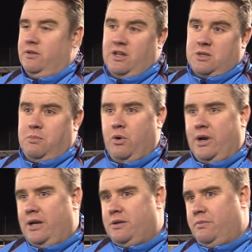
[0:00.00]

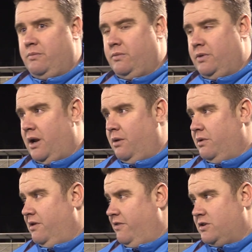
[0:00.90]
Disappointed,
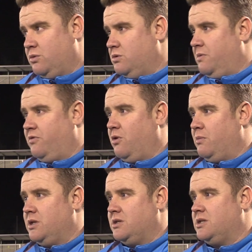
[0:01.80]
with the officials'
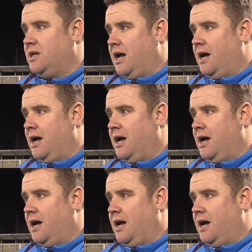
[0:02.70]
performance.